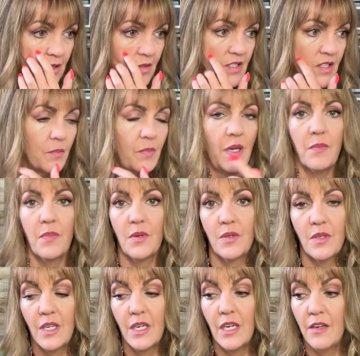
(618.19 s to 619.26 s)
So
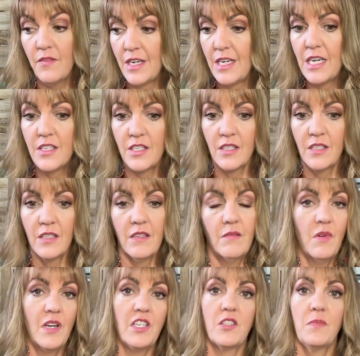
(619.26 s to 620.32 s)
people, they need to
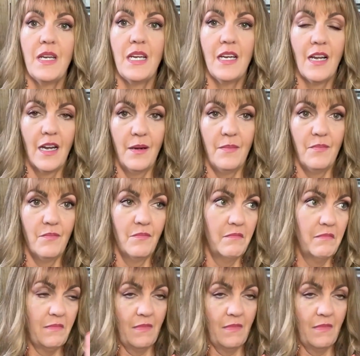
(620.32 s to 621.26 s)
reach me, I'm